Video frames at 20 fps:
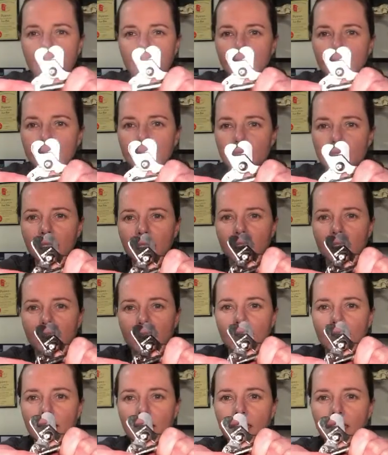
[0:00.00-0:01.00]
you see that
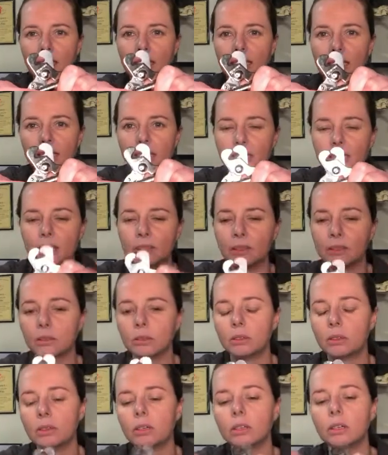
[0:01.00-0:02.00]
there? There's a
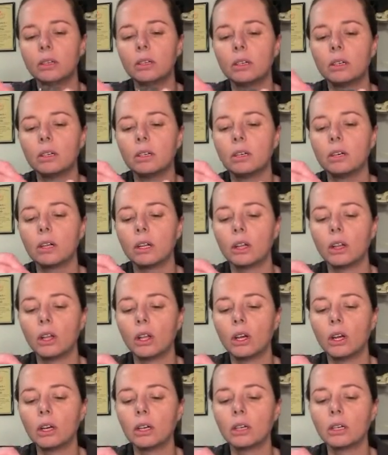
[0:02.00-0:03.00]
little
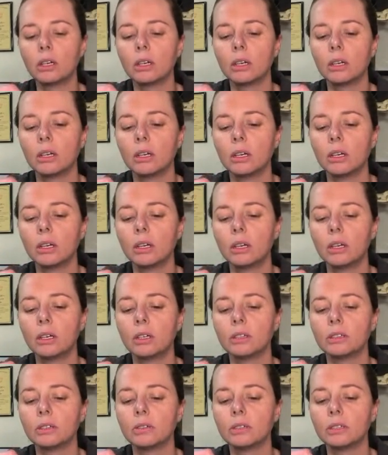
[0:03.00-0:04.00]
lock.
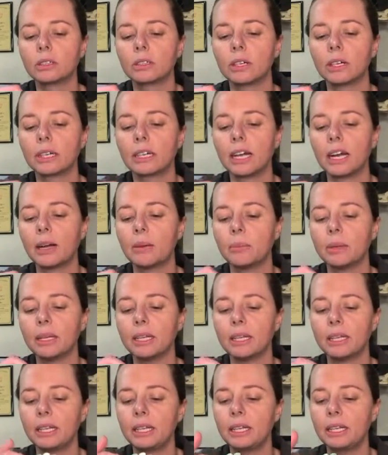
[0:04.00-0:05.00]
So I'm just going to come
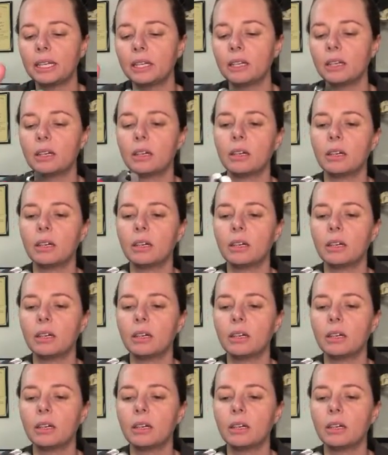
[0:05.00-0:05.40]
in here